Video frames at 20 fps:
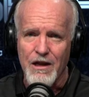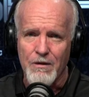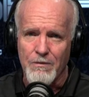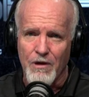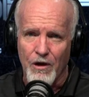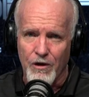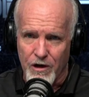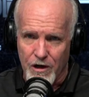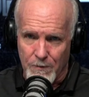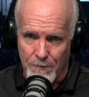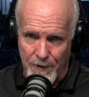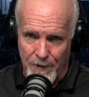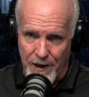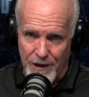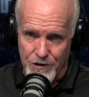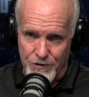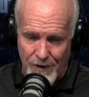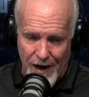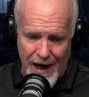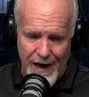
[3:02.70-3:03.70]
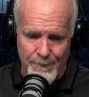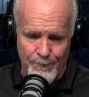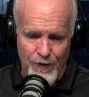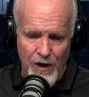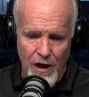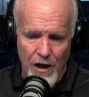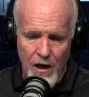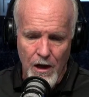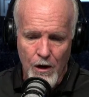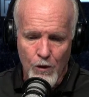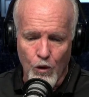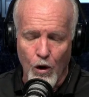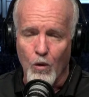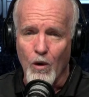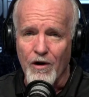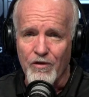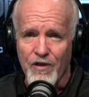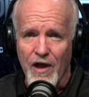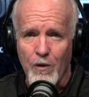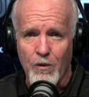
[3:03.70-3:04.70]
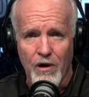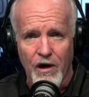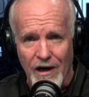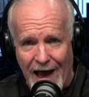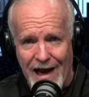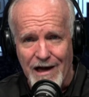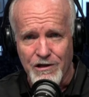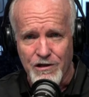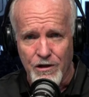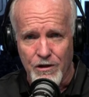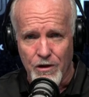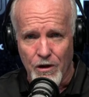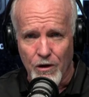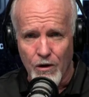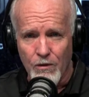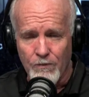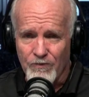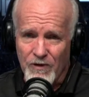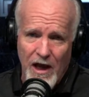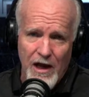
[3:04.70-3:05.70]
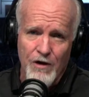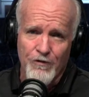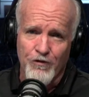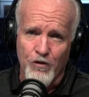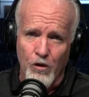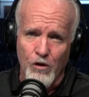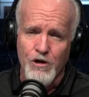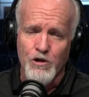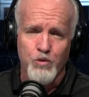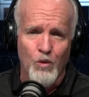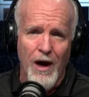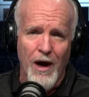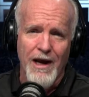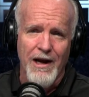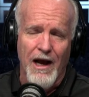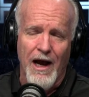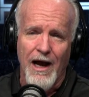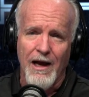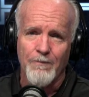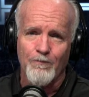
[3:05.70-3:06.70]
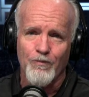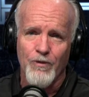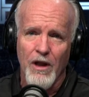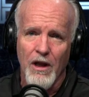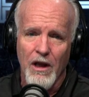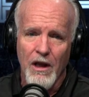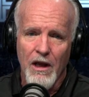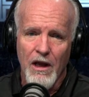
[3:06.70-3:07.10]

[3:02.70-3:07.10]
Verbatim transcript: $80 million apiece, right? Well, what they would like to do, and of course, why not,